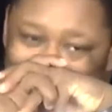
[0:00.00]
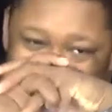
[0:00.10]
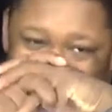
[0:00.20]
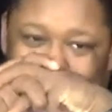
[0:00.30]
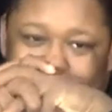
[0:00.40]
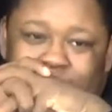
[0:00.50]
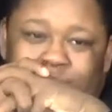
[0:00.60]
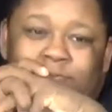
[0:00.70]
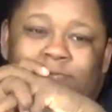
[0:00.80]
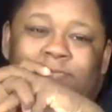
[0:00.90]

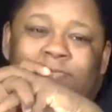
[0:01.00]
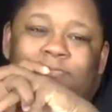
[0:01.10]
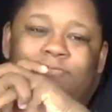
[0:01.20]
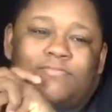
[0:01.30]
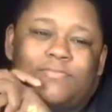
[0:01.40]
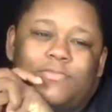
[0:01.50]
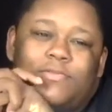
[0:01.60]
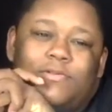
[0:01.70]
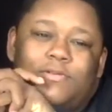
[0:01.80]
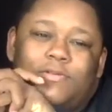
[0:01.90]

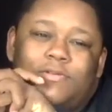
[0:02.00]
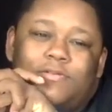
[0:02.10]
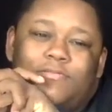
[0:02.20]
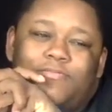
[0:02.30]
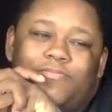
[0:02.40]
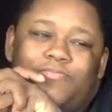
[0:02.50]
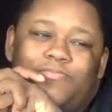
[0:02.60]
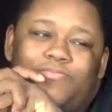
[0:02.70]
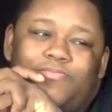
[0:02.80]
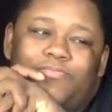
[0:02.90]

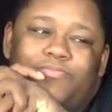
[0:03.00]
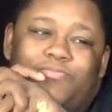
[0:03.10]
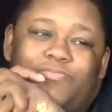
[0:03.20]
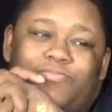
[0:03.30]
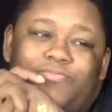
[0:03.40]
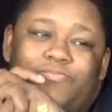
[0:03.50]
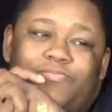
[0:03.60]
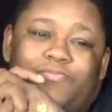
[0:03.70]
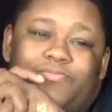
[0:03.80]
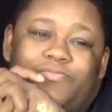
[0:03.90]

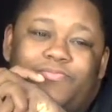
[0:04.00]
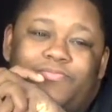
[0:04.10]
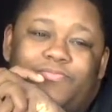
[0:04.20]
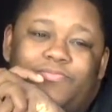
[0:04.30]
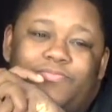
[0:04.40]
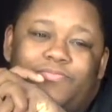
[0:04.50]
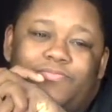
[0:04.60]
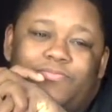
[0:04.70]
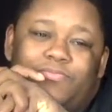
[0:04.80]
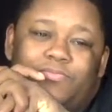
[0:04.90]

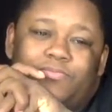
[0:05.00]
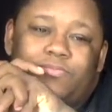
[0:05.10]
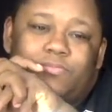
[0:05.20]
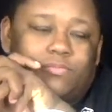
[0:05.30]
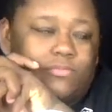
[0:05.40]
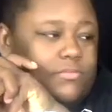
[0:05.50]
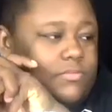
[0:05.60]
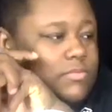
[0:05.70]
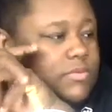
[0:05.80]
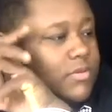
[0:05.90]

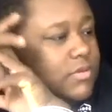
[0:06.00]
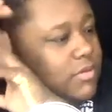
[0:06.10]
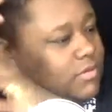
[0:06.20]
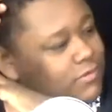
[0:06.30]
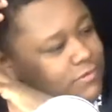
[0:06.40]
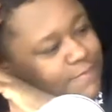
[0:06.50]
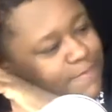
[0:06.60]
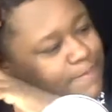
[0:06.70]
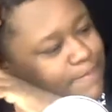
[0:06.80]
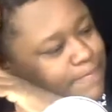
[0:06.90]

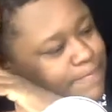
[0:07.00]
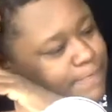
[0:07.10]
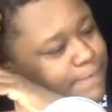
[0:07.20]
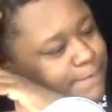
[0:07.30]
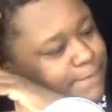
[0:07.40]
[no speech]